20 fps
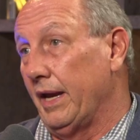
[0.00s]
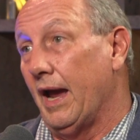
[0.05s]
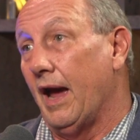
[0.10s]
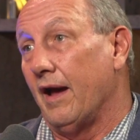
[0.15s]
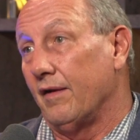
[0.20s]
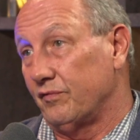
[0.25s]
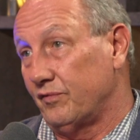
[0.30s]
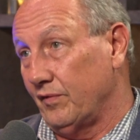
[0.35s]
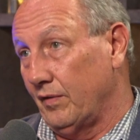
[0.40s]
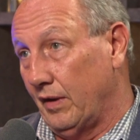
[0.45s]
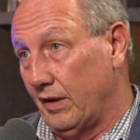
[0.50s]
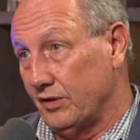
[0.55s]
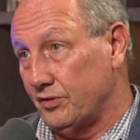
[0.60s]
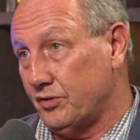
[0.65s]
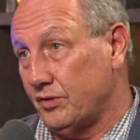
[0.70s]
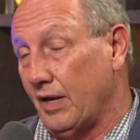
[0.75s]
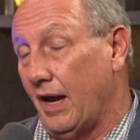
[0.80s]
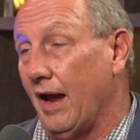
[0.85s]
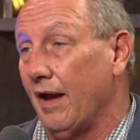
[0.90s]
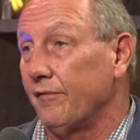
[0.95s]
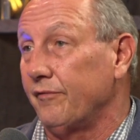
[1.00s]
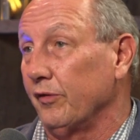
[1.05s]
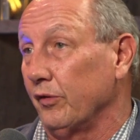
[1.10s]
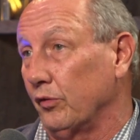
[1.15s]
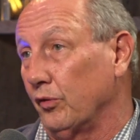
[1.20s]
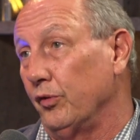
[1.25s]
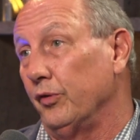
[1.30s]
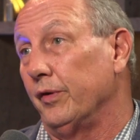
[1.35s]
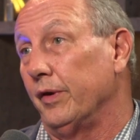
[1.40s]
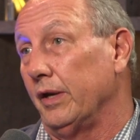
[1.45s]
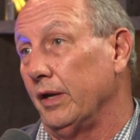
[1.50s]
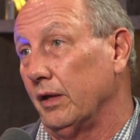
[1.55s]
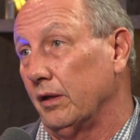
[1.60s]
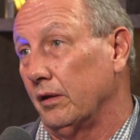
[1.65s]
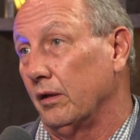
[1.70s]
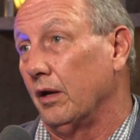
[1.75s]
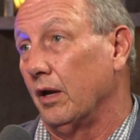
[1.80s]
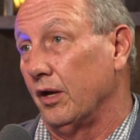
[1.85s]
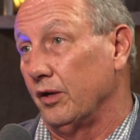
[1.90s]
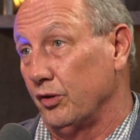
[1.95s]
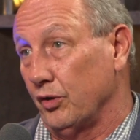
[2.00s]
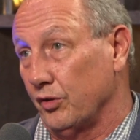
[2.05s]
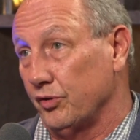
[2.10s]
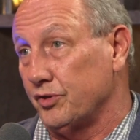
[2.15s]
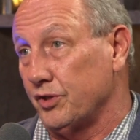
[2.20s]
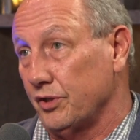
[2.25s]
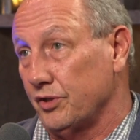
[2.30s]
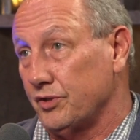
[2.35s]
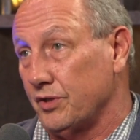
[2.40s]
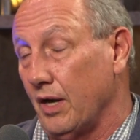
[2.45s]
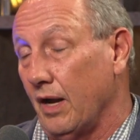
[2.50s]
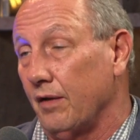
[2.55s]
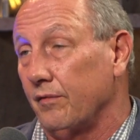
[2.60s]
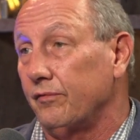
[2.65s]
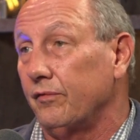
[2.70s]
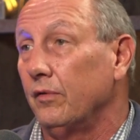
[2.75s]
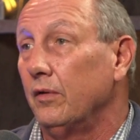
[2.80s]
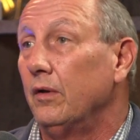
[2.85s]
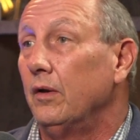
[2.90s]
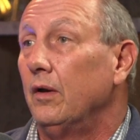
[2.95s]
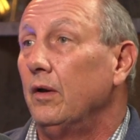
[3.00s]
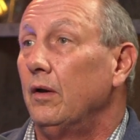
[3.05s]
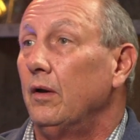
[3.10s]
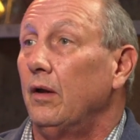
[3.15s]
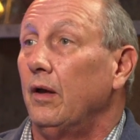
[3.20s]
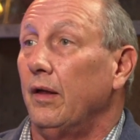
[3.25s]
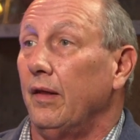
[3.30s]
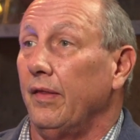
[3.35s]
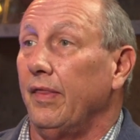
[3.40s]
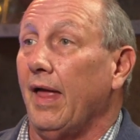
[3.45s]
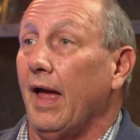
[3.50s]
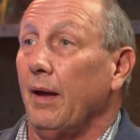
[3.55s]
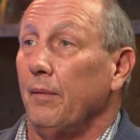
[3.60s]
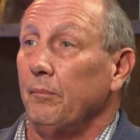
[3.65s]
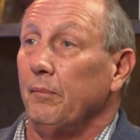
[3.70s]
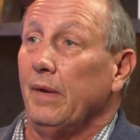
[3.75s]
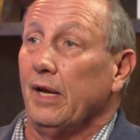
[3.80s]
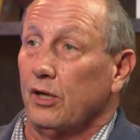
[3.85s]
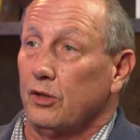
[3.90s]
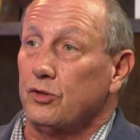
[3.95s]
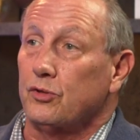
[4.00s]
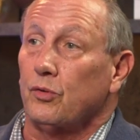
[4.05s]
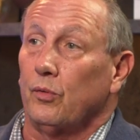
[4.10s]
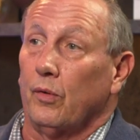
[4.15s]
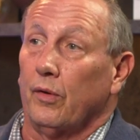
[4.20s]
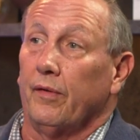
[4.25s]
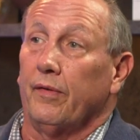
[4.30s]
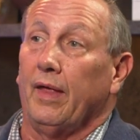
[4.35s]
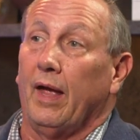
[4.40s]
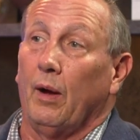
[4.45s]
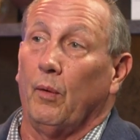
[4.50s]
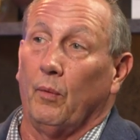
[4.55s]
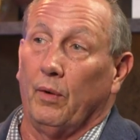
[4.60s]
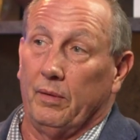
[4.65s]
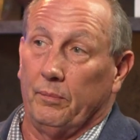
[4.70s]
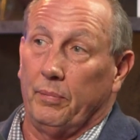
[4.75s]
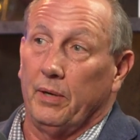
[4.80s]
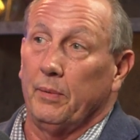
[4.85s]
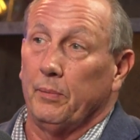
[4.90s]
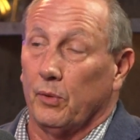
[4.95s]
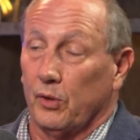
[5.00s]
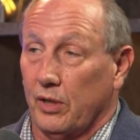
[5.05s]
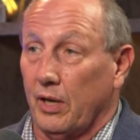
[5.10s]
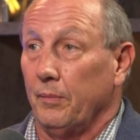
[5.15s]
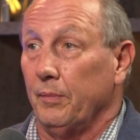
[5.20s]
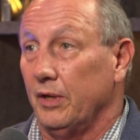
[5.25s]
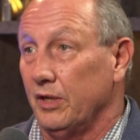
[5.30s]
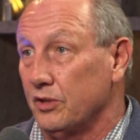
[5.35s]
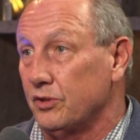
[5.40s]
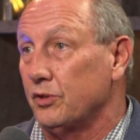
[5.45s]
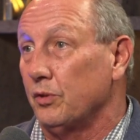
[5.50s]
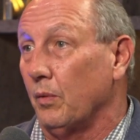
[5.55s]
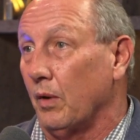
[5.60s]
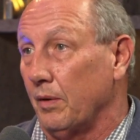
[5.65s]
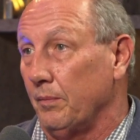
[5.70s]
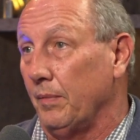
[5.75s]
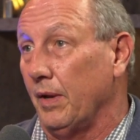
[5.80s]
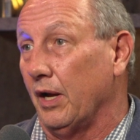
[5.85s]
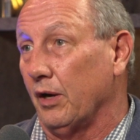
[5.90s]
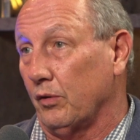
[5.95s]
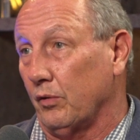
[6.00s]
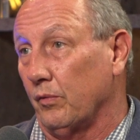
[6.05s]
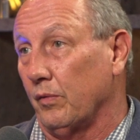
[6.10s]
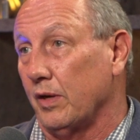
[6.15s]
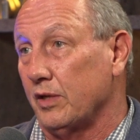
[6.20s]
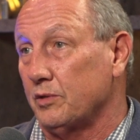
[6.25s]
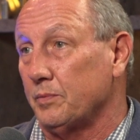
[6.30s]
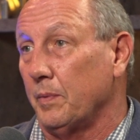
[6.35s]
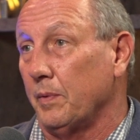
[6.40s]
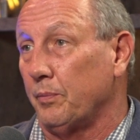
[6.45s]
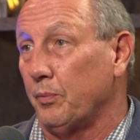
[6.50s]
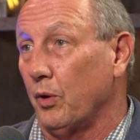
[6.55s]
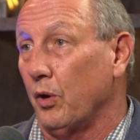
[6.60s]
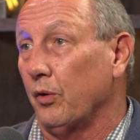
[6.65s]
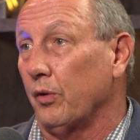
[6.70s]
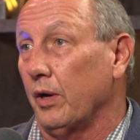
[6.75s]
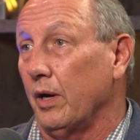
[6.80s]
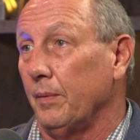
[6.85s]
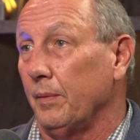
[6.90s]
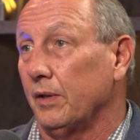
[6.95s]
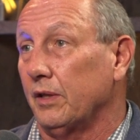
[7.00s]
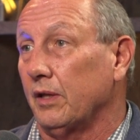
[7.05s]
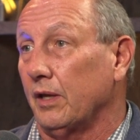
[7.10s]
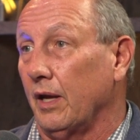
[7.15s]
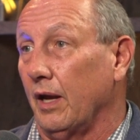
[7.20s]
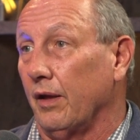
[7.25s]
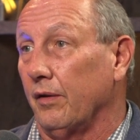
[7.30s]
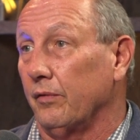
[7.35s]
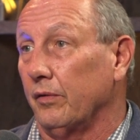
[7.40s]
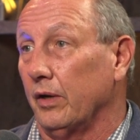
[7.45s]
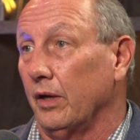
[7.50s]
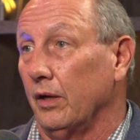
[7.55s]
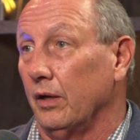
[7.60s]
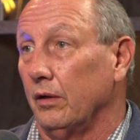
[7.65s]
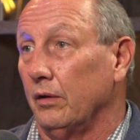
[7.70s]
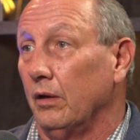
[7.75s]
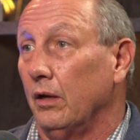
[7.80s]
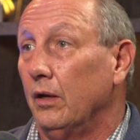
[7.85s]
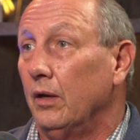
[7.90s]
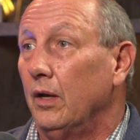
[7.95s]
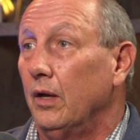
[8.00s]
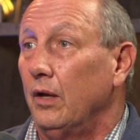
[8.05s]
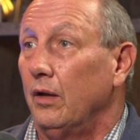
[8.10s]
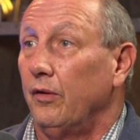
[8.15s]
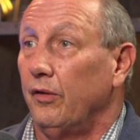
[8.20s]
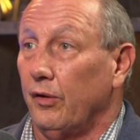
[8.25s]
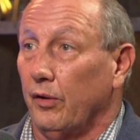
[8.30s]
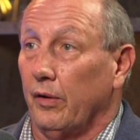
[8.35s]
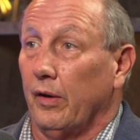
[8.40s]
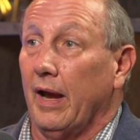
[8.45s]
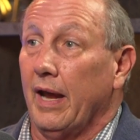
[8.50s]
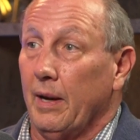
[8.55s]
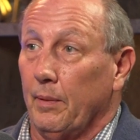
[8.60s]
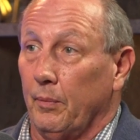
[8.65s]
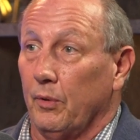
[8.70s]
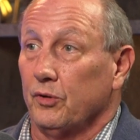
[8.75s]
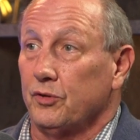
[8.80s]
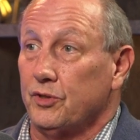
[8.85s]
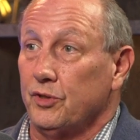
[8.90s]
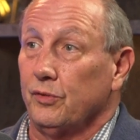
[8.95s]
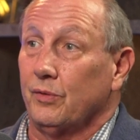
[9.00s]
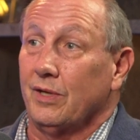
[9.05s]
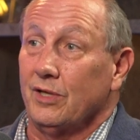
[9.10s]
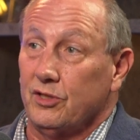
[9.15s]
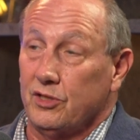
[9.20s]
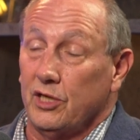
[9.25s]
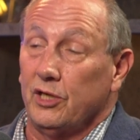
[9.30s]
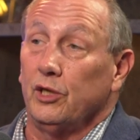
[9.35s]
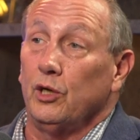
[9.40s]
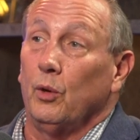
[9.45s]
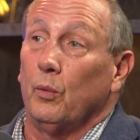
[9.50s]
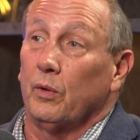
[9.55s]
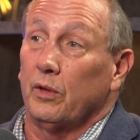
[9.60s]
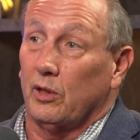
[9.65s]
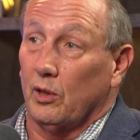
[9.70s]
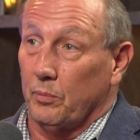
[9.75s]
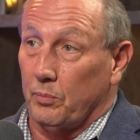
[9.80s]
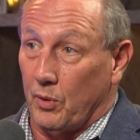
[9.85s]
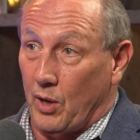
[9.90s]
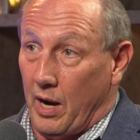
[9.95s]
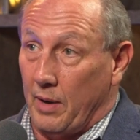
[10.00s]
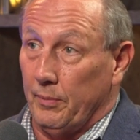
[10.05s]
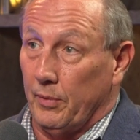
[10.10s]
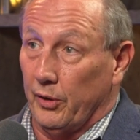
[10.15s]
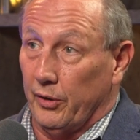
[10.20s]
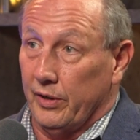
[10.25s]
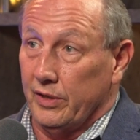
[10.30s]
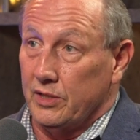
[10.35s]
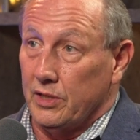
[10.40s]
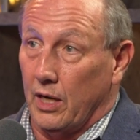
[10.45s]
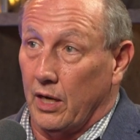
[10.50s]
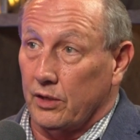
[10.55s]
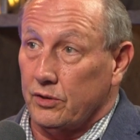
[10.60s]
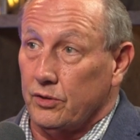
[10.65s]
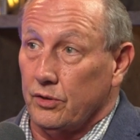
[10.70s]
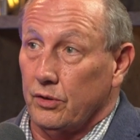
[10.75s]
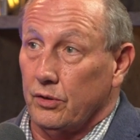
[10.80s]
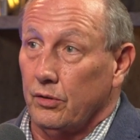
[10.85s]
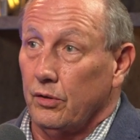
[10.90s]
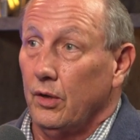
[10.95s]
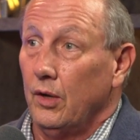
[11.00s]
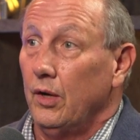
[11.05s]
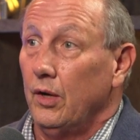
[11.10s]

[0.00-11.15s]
have staff, including nursing staff, that make sure that when people come into our medical respite program at the Gathering Inn, they're able to continue with their primary doctor.